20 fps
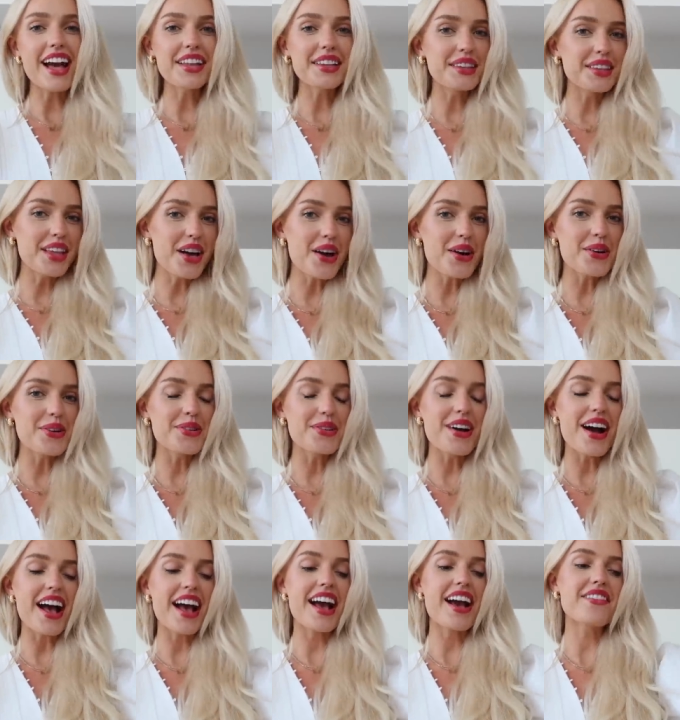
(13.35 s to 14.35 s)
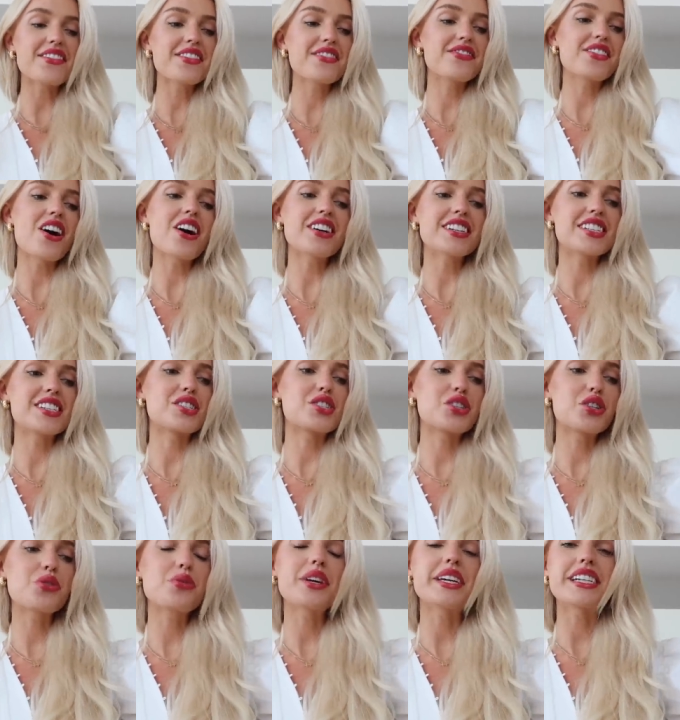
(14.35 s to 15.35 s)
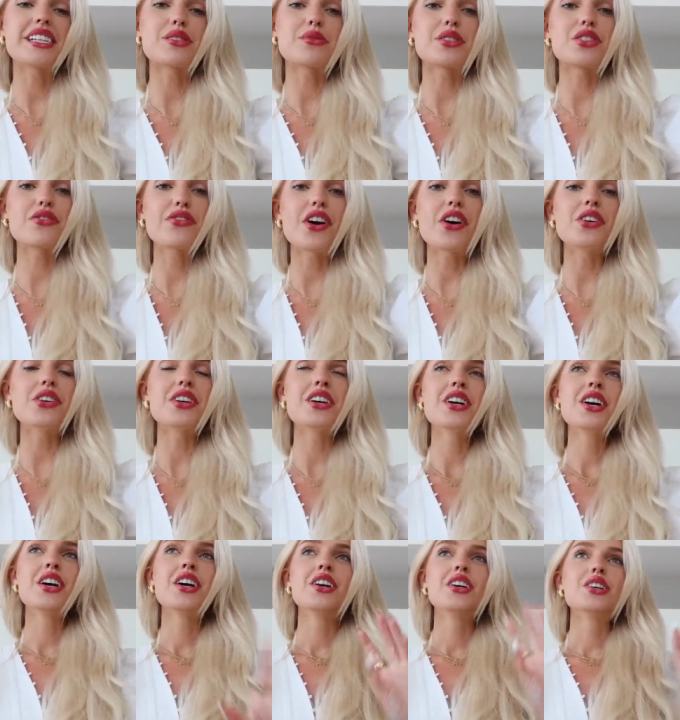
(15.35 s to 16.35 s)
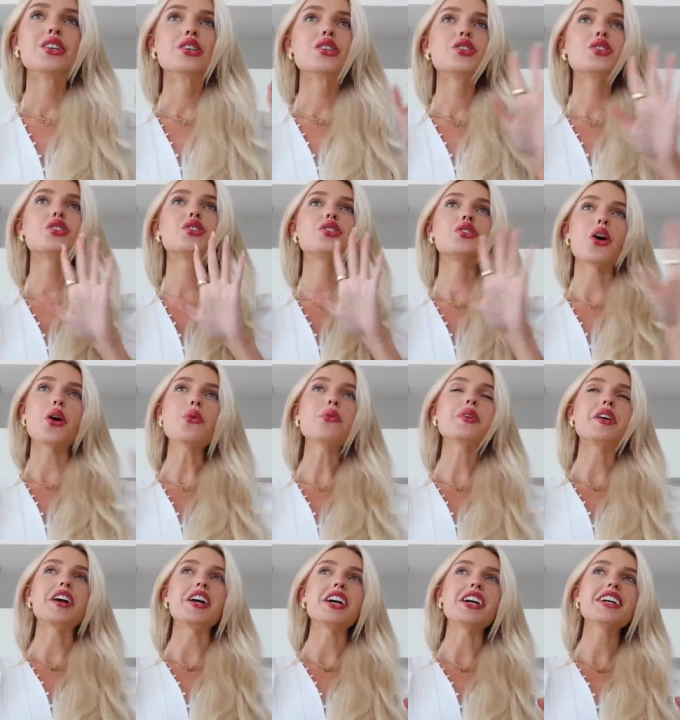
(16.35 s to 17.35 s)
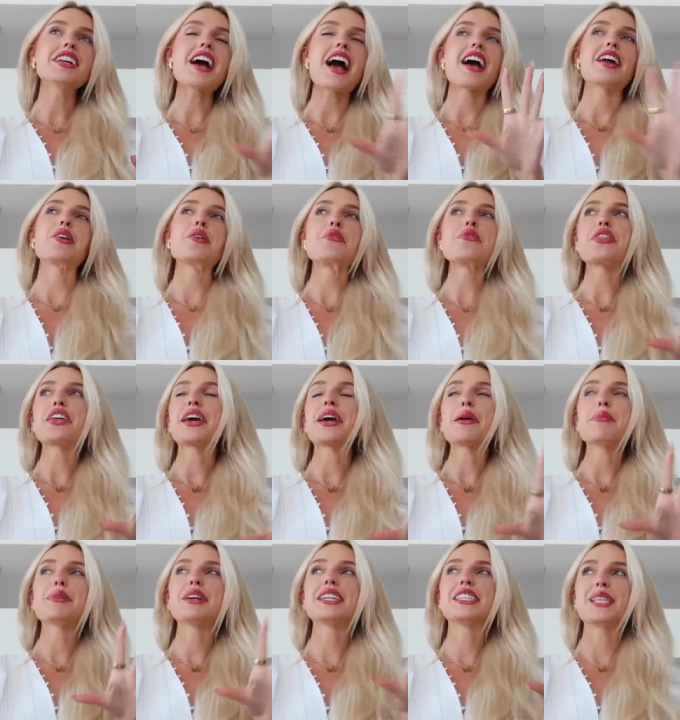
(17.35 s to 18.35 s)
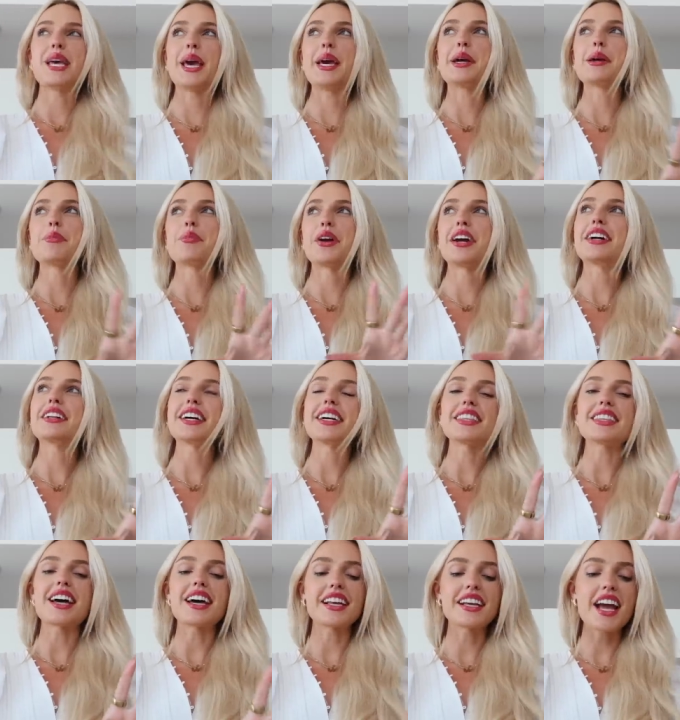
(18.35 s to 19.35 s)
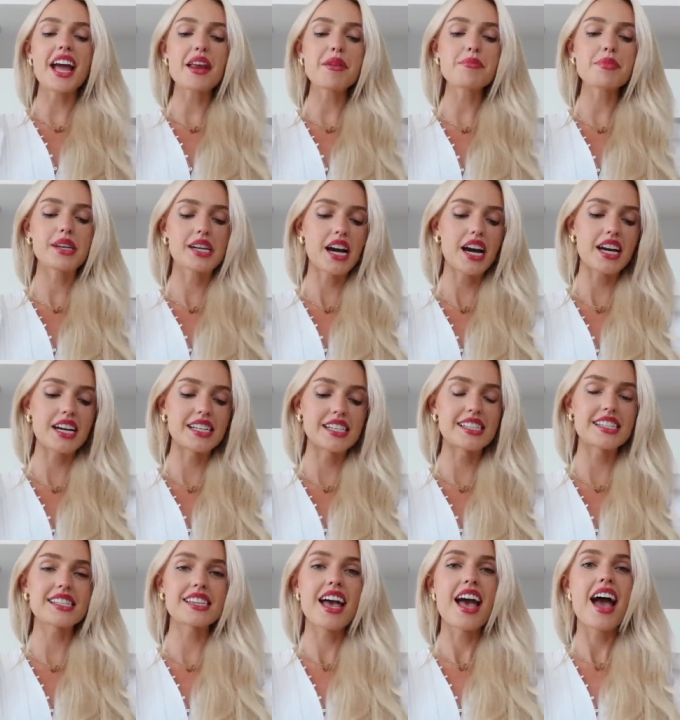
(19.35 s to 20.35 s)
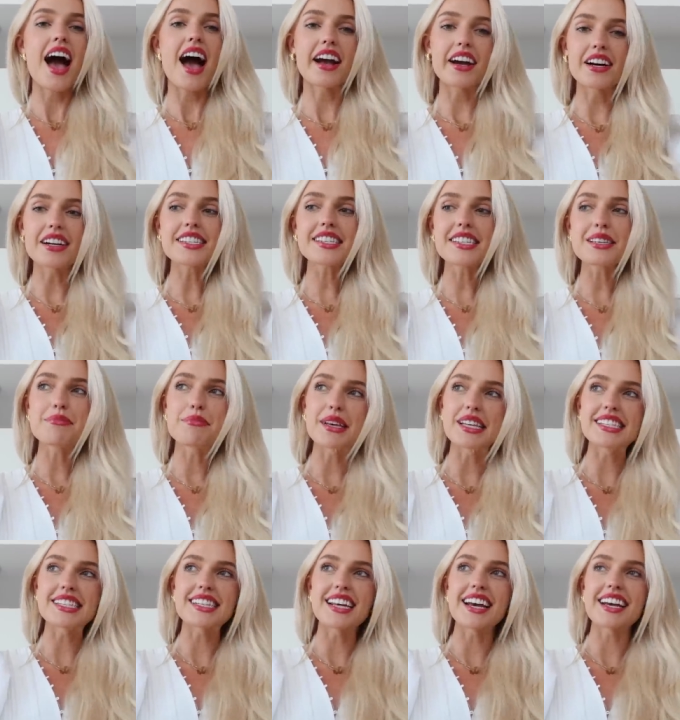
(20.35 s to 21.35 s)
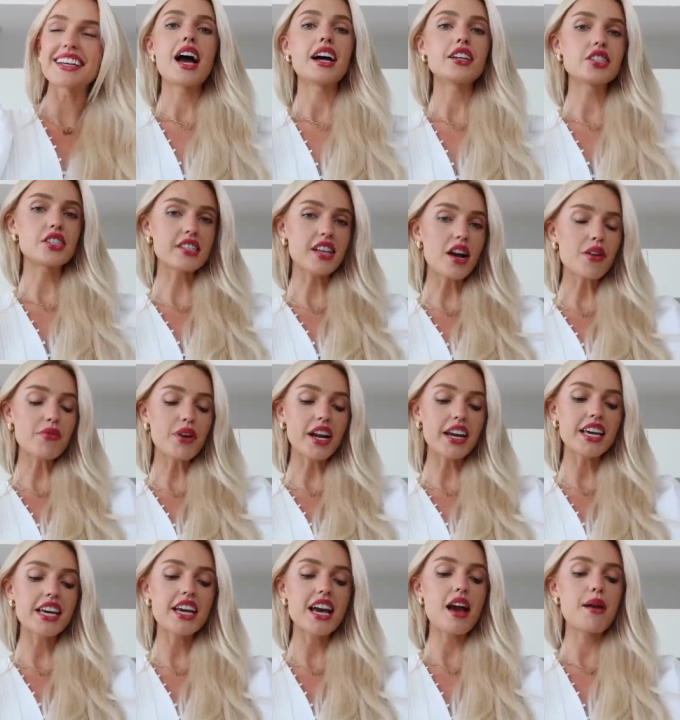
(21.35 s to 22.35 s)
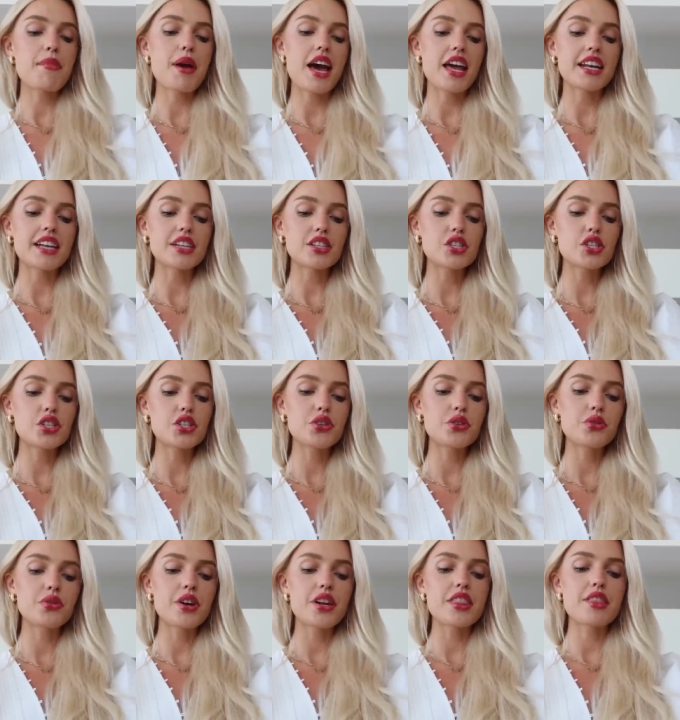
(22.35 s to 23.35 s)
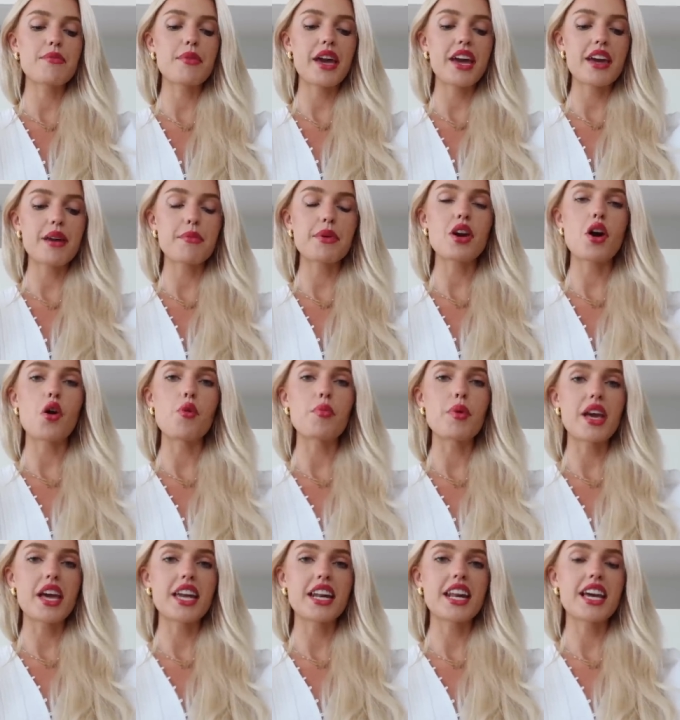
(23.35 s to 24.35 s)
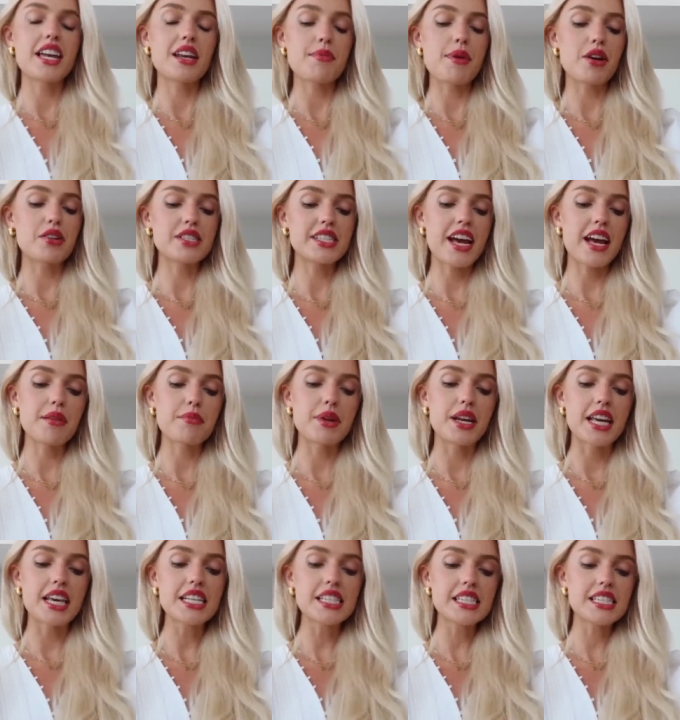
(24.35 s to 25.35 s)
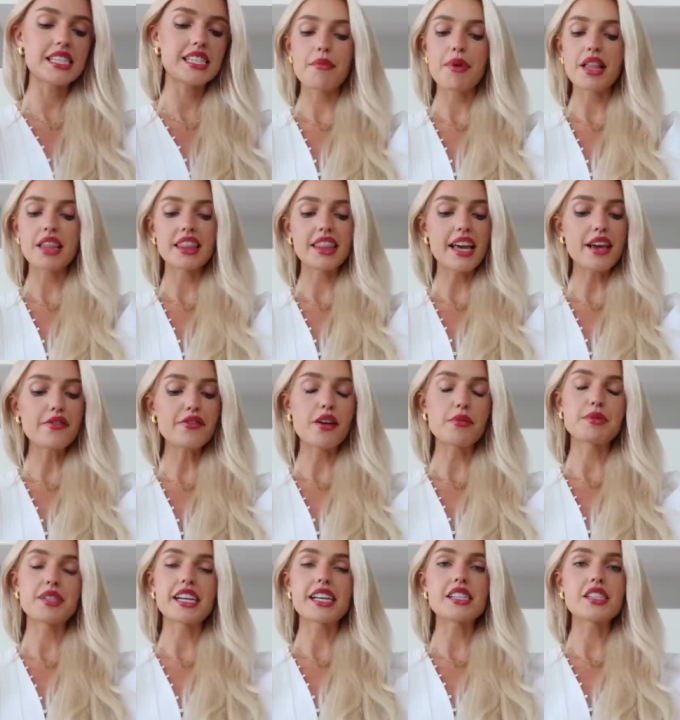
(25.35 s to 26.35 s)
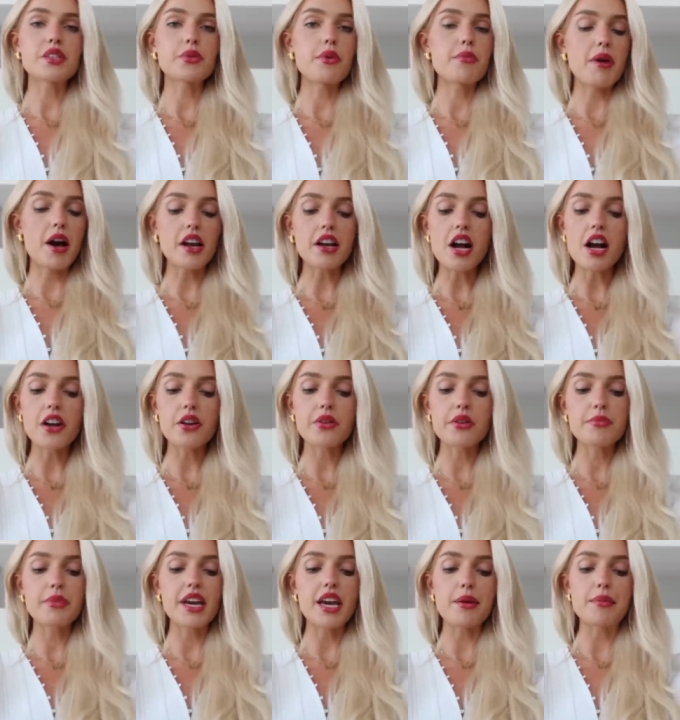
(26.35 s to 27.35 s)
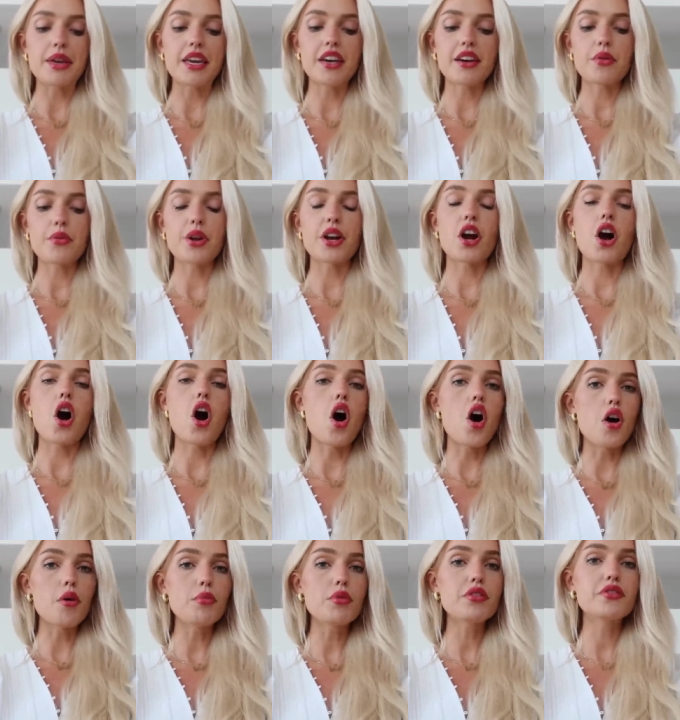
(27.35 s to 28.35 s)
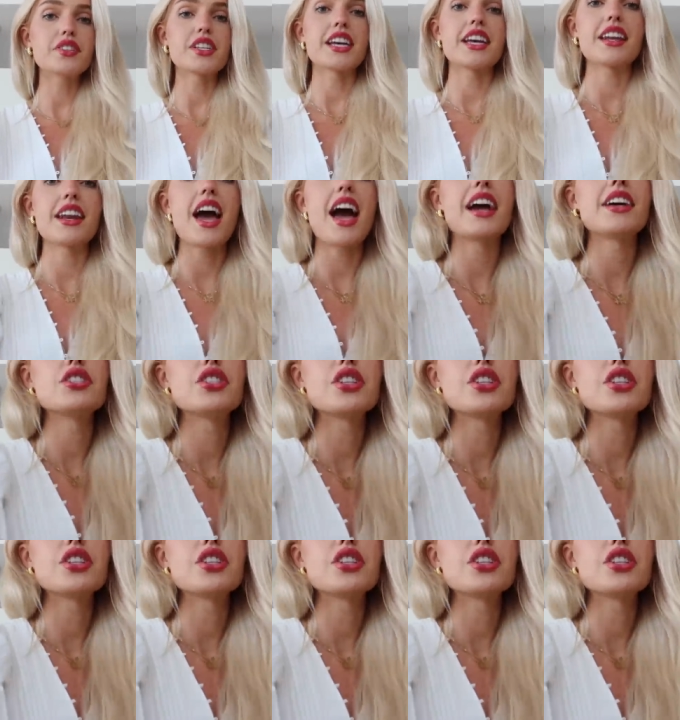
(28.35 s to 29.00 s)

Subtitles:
Hello, I haven't vlogged in 2 weeks, which felt so weird. I don't think I'm gonna take a break like that again because I honestly missed it. I just got ready. I'm heading to the Miami Open in about 10 minutes. Life update, so we bought a condo in Miami. We are all moved in. I